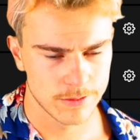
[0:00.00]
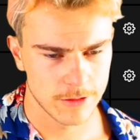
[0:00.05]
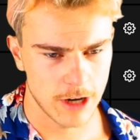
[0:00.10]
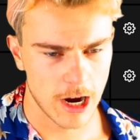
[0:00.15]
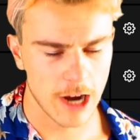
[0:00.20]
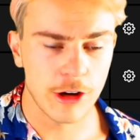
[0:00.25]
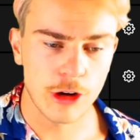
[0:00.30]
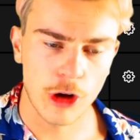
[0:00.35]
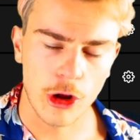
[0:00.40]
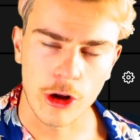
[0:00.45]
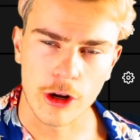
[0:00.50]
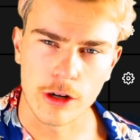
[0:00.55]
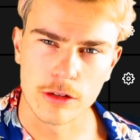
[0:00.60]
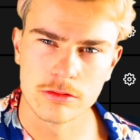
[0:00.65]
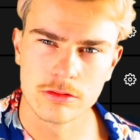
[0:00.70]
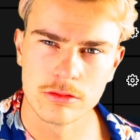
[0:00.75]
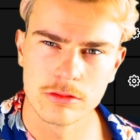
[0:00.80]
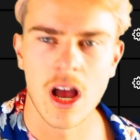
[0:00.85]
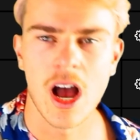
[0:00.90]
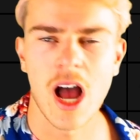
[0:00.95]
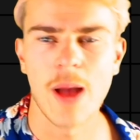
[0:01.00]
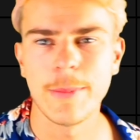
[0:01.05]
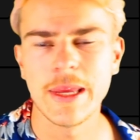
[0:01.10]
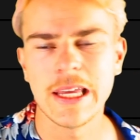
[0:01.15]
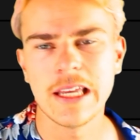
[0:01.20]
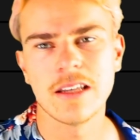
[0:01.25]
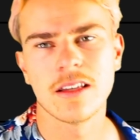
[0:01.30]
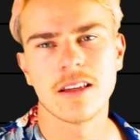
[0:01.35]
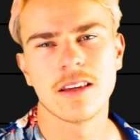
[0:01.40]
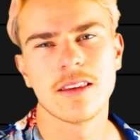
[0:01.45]
I don't know. I
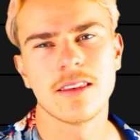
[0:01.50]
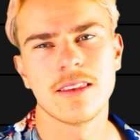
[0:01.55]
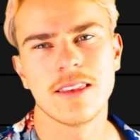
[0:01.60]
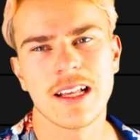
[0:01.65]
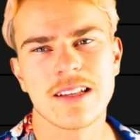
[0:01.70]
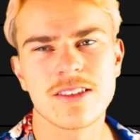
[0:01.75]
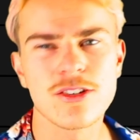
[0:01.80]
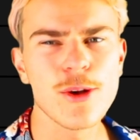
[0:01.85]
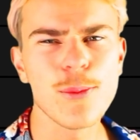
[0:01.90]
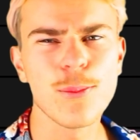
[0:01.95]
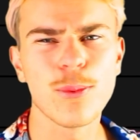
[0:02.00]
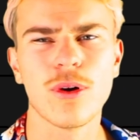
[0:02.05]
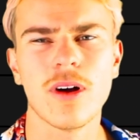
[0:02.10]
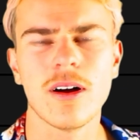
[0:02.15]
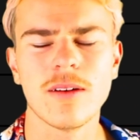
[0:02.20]
mean, that's her...